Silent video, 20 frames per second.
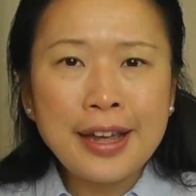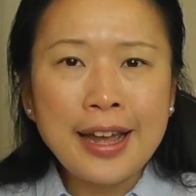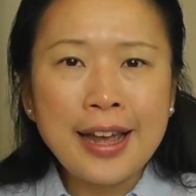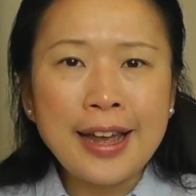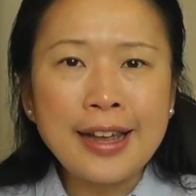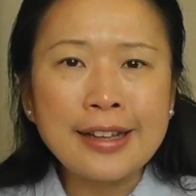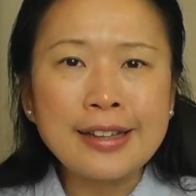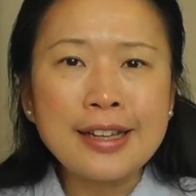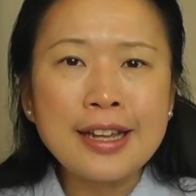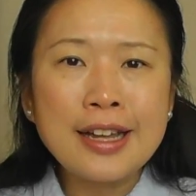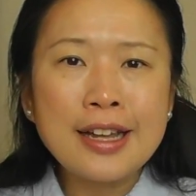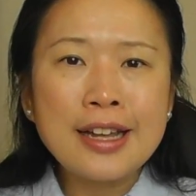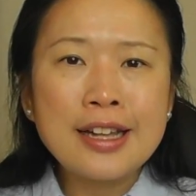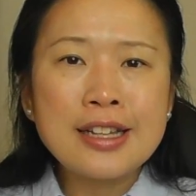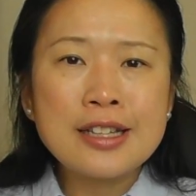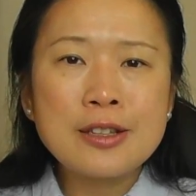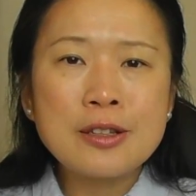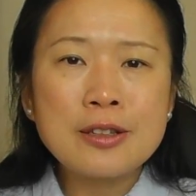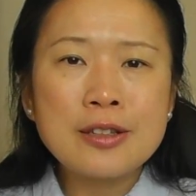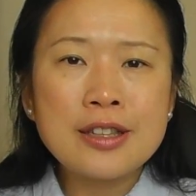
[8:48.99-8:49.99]
And
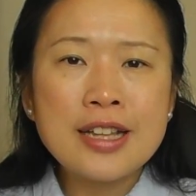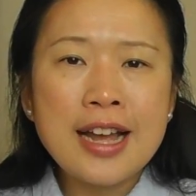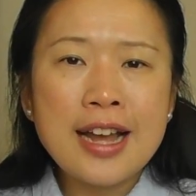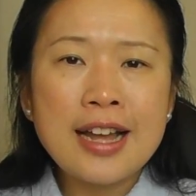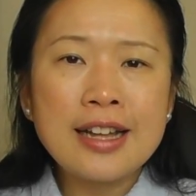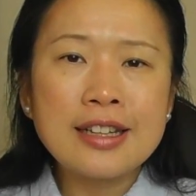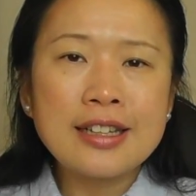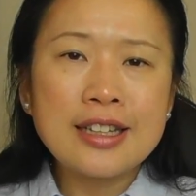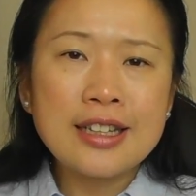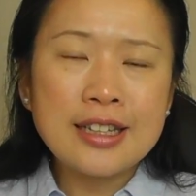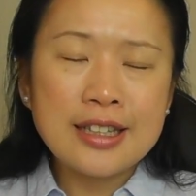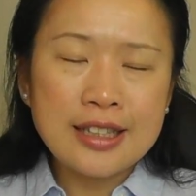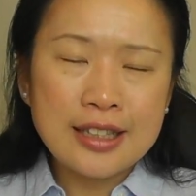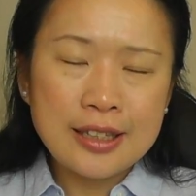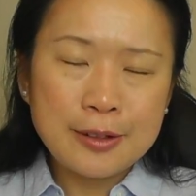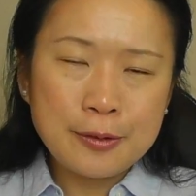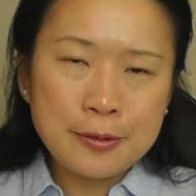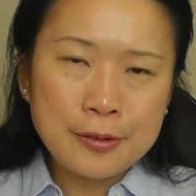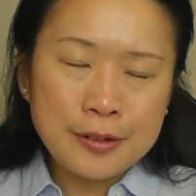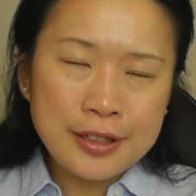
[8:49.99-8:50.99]
that
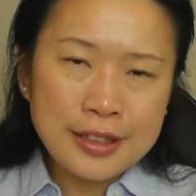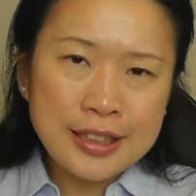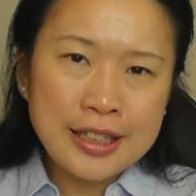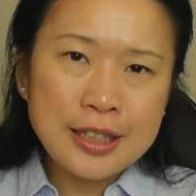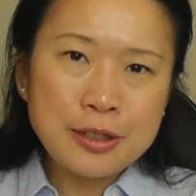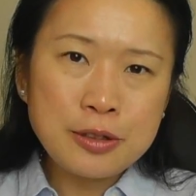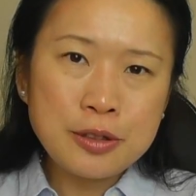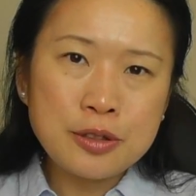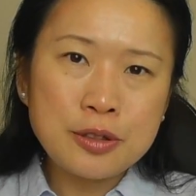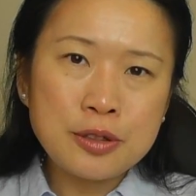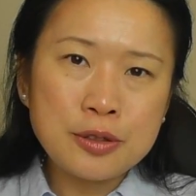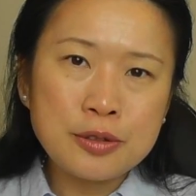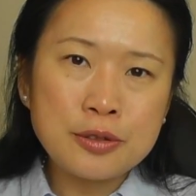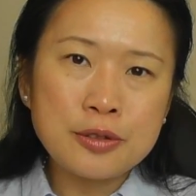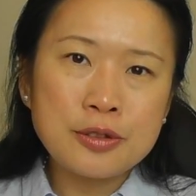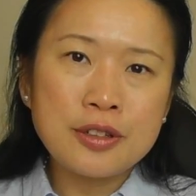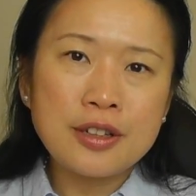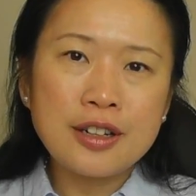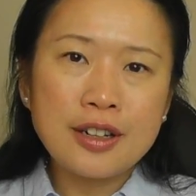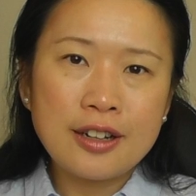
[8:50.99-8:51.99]
will need to do
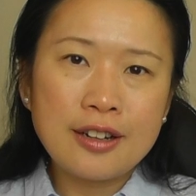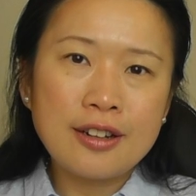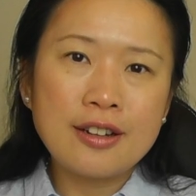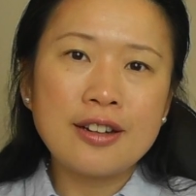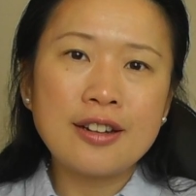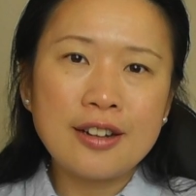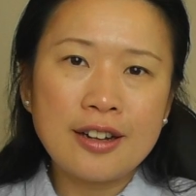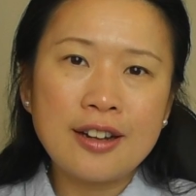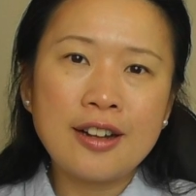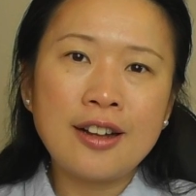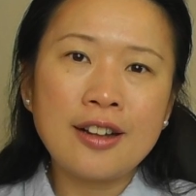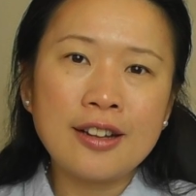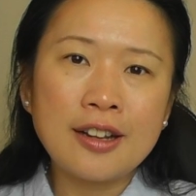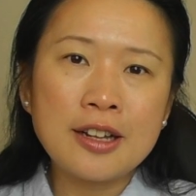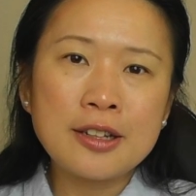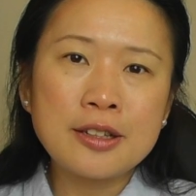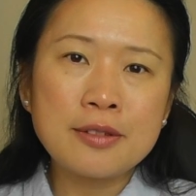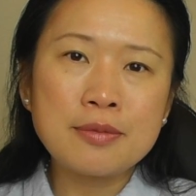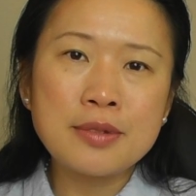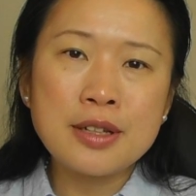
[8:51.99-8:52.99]
a
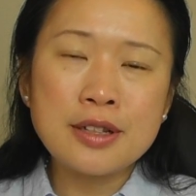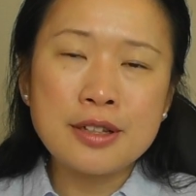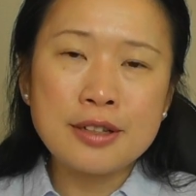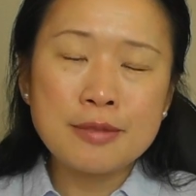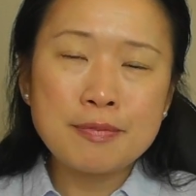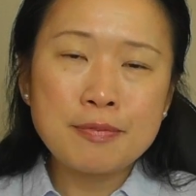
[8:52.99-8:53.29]
lot of the